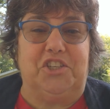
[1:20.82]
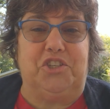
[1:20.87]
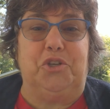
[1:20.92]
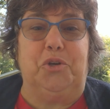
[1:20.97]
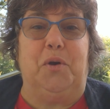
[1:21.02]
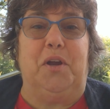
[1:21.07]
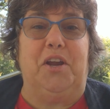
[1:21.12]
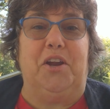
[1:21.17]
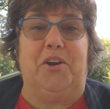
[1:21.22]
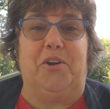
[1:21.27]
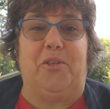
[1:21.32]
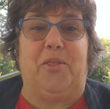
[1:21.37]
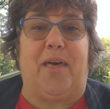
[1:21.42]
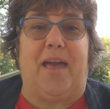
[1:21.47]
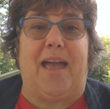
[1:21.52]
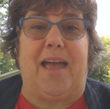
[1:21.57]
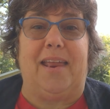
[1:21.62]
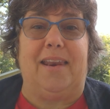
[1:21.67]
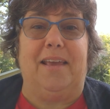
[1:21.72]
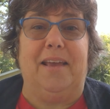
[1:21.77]
Did you hear
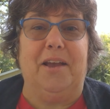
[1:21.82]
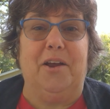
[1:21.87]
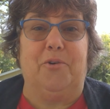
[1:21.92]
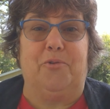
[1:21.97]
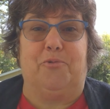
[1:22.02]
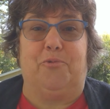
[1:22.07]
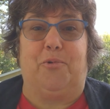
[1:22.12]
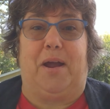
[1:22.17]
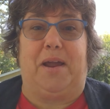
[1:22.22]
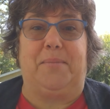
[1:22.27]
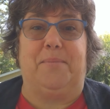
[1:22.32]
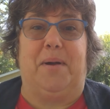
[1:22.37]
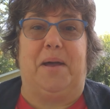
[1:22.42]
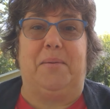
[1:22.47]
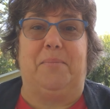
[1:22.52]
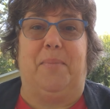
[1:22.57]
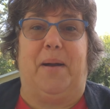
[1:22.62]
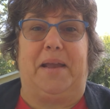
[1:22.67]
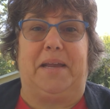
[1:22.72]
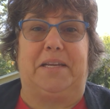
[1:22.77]
that? ride my
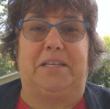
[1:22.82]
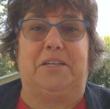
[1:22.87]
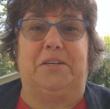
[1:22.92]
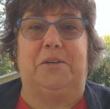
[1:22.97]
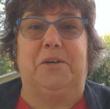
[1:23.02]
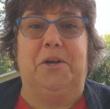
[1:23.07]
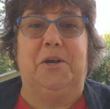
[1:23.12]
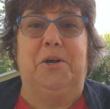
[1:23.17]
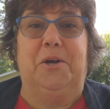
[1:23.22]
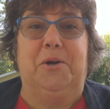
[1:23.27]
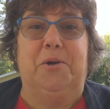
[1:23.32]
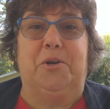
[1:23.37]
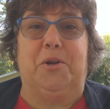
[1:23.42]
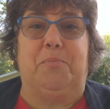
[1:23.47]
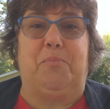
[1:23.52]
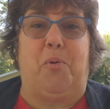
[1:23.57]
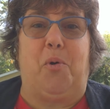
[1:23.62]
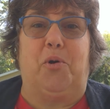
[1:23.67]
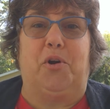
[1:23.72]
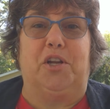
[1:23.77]
bike to, to
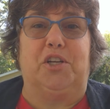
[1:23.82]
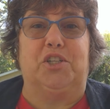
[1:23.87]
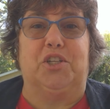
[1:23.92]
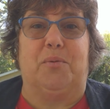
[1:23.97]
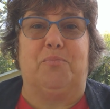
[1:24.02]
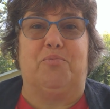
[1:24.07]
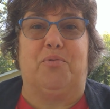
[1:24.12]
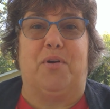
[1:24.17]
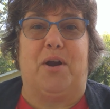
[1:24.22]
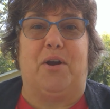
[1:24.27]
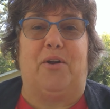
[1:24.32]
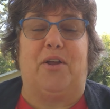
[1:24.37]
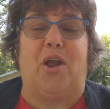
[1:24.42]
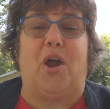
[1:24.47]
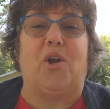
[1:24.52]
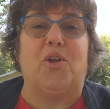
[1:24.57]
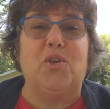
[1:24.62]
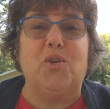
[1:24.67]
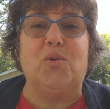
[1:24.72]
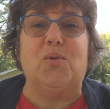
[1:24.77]
Portage La Prairie.
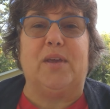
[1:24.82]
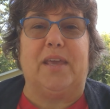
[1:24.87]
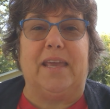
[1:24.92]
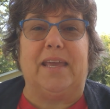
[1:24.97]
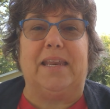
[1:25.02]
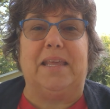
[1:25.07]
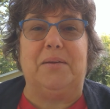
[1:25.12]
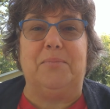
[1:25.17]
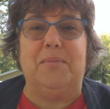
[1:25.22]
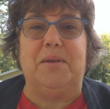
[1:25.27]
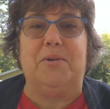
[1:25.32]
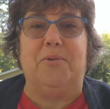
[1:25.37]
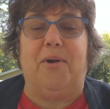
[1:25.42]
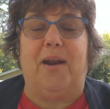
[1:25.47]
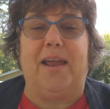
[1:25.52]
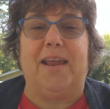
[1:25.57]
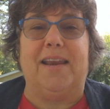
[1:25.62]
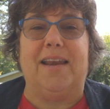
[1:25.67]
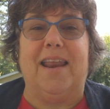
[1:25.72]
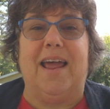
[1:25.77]
Are you kidding me
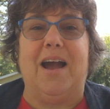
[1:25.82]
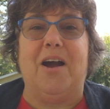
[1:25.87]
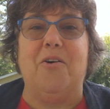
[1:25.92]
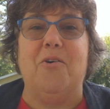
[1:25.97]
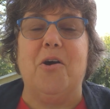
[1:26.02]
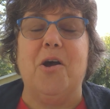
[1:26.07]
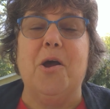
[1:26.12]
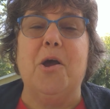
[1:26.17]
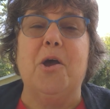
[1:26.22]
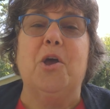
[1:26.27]
right now?